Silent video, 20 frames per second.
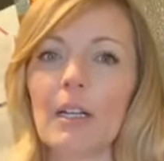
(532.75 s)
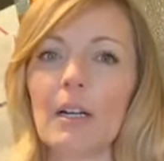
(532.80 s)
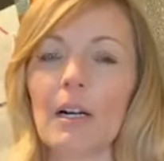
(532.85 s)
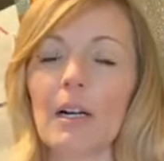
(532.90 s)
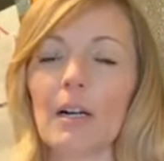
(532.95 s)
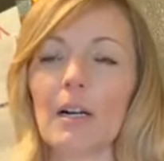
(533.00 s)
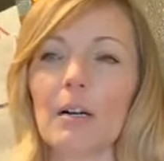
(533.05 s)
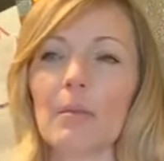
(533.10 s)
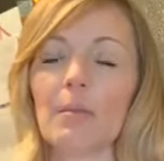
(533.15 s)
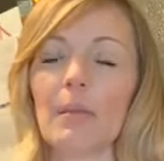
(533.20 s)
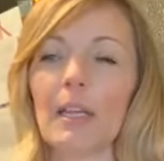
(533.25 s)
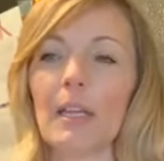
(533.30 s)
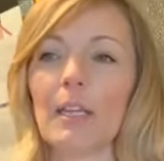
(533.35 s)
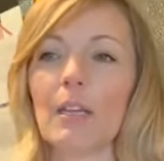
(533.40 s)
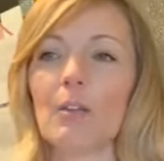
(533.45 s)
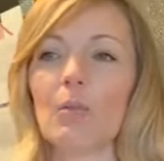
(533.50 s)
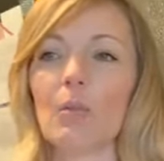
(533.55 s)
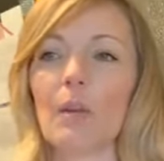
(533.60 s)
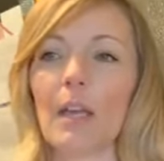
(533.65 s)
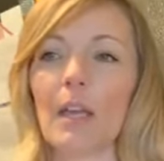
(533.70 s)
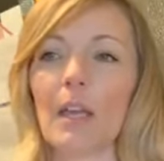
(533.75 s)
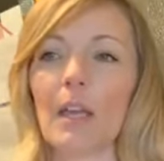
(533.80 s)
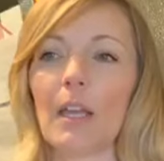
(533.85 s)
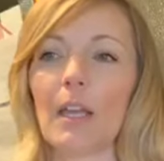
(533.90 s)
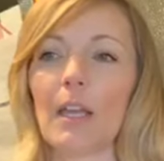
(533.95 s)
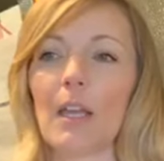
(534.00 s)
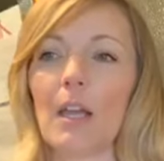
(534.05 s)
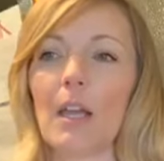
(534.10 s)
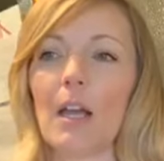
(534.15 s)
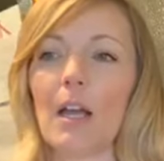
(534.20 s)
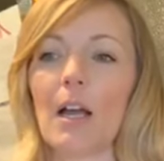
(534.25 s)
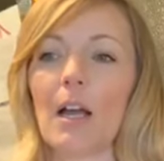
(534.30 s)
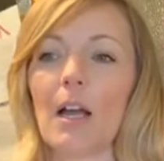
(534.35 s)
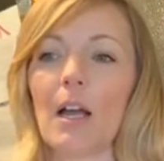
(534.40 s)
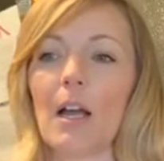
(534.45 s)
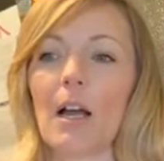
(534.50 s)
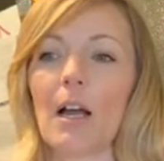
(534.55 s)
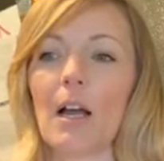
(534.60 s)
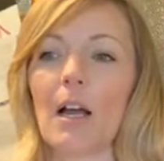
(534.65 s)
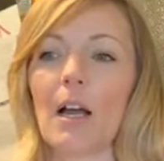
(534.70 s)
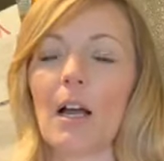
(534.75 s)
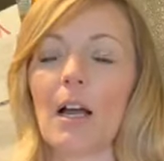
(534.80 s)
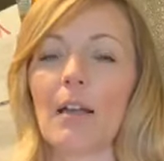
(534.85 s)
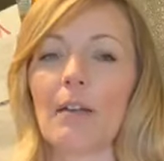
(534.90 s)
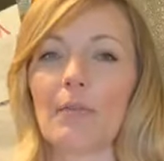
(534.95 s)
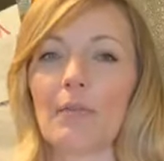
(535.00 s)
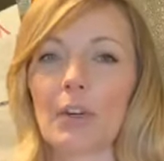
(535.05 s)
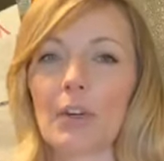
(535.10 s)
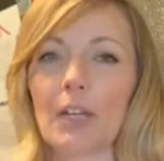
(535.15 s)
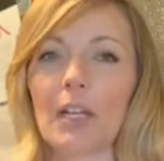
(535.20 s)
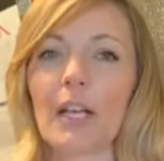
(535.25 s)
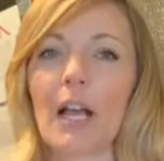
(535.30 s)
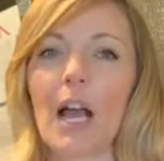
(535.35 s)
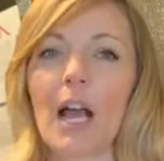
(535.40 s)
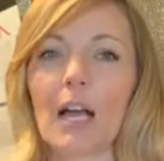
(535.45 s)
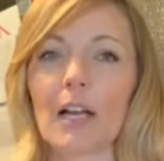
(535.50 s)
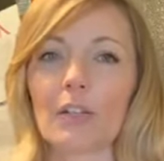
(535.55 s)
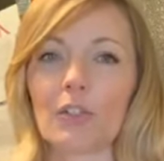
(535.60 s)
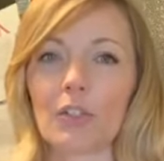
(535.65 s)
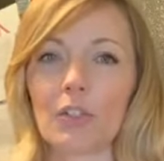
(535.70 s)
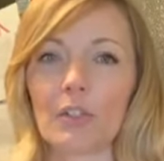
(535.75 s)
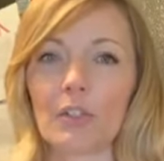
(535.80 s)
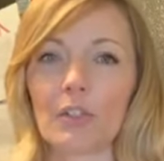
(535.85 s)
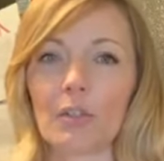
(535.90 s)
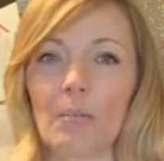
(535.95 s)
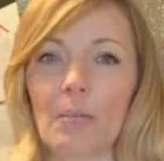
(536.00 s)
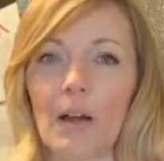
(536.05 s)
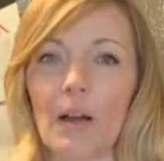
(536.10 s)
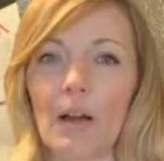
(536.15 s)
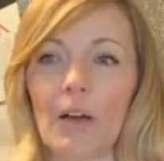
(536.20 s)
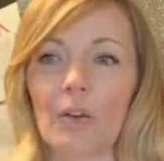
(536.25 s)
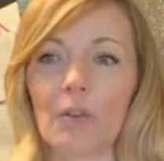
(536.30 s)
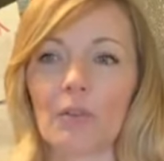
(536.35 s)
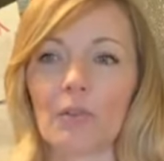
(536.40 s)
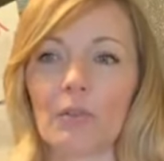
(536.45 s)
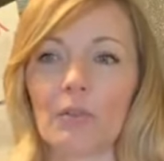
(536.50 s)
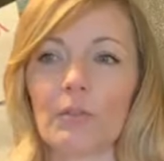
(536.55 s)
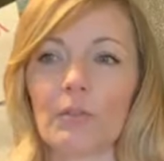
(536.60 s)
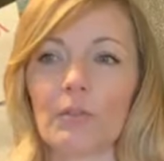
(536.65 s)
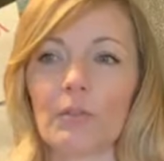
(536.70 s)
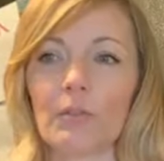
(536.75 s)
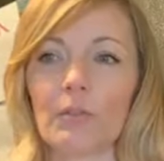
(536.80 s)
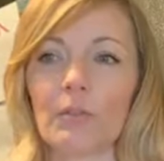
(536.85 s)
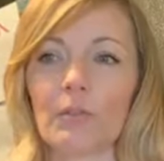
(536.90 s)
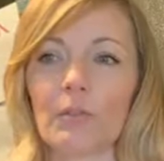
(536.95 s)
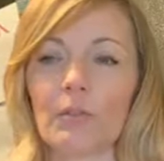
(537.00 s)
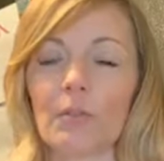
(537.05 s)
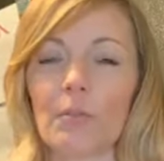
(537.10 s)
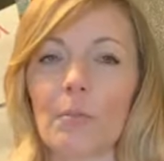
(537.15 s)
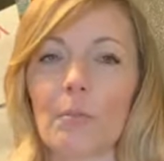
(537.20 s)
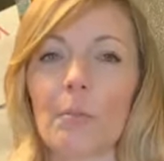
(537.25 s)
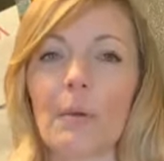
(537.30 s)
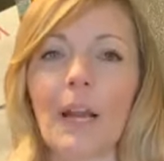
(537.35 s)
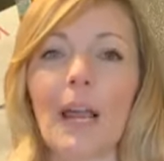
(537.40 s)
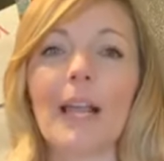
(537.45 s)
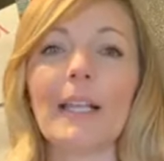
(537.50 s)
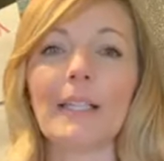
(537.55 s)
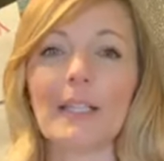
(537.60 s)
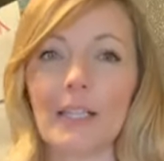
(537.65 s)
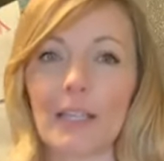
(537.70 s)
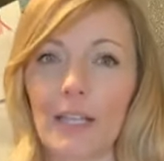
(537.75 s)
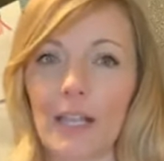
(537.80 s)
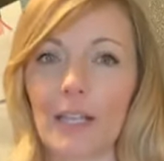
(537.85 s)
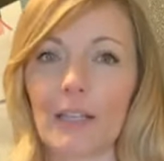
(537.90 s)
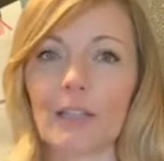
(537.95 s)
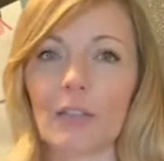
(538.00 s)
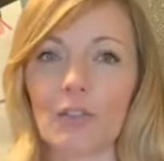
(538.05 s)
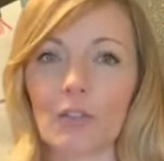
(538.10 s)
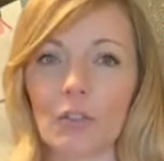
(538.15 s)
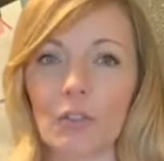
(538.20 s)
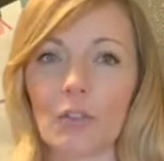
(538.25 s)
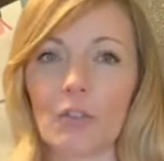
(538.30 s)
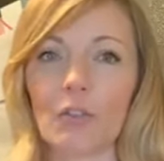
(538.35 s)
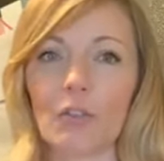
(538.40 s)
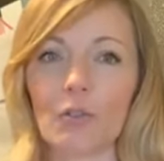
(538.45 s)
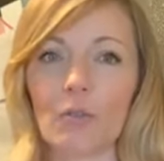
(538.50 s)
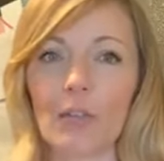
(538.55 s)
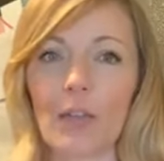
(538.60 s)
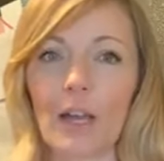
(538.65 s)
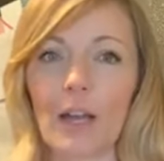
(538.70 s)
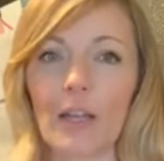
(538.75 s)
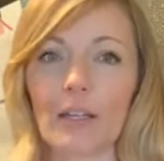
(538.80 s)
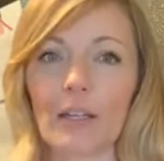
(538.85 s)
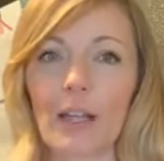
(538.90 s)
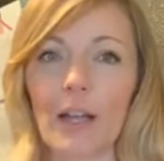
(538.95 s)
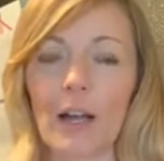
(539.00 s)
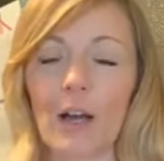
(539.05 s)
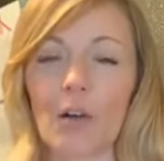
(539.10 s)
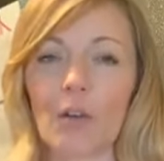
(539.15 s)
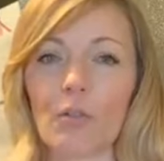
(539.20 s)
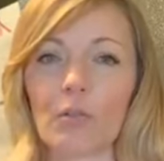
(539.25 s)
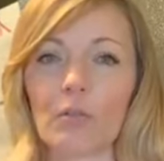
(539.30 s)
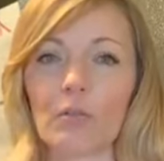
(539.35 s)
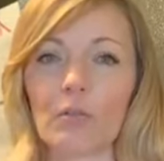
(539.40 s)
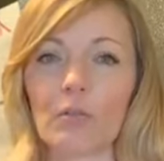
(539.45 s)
Anyway, I am very conscious about, but I get to do that now,